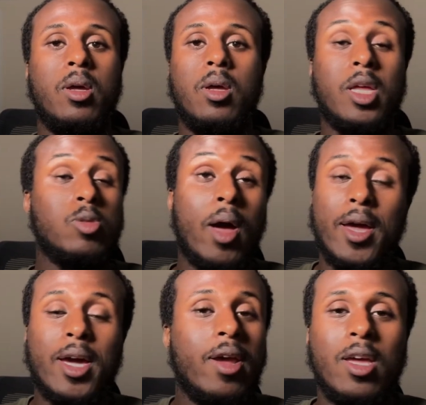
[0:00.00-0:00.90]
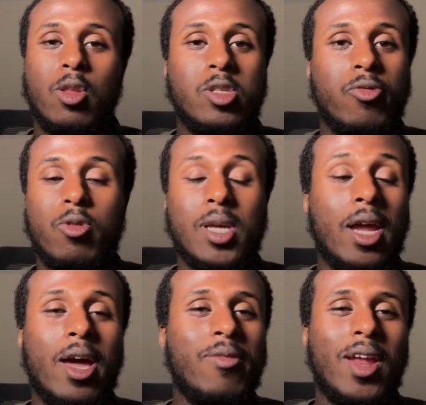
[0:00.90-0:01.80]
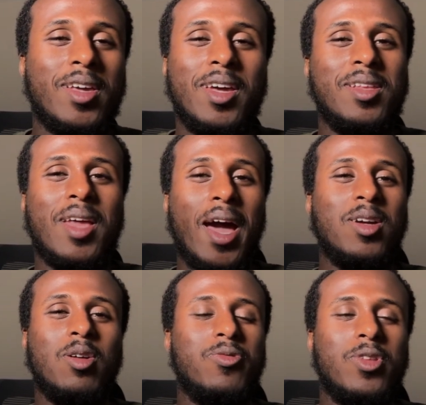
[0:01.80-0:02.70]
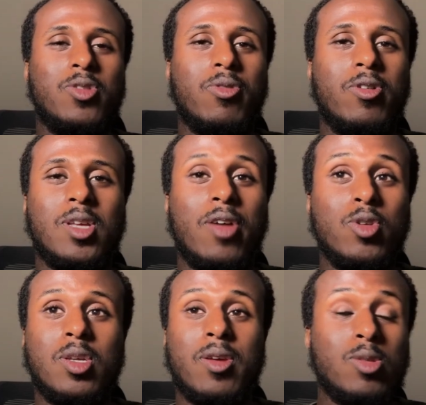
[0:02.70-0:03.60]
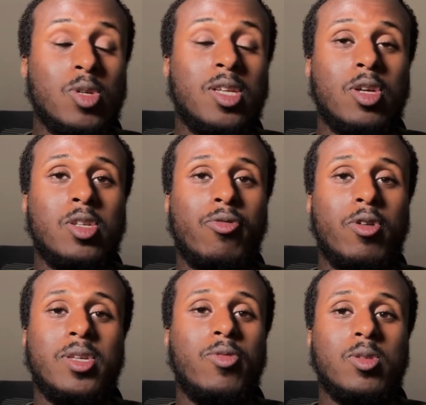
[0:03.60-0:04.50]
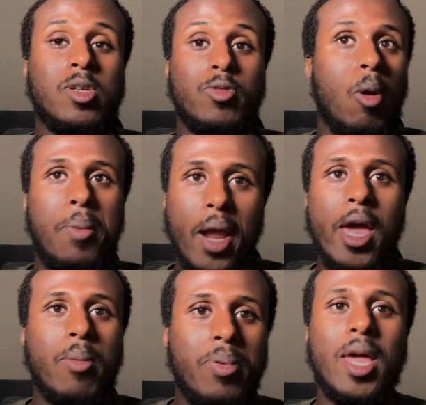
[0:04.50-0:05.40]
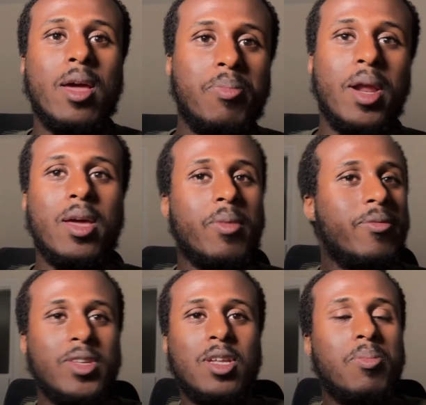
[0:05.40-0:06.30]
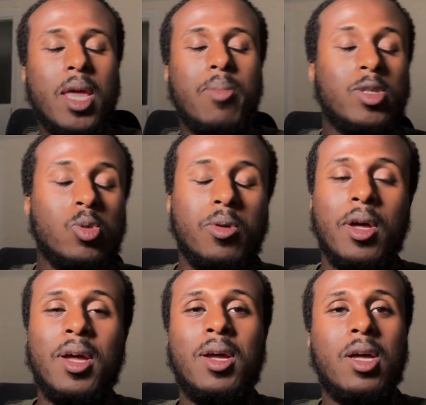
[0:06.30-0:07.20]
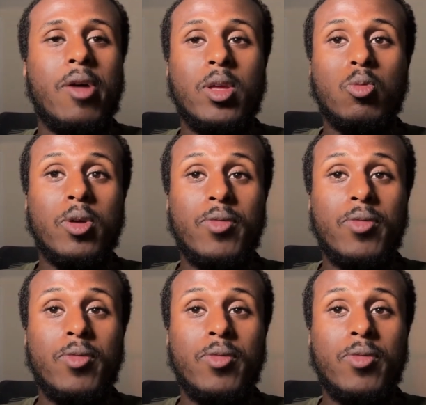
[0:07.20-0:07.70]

That's why I kind of hate Nottingham Forest. I kind of have like an anger on Nottingham Forest. I was watching Nottingham Forest. I thought to myself, yo, play him, man. They didn't play him at all. And then when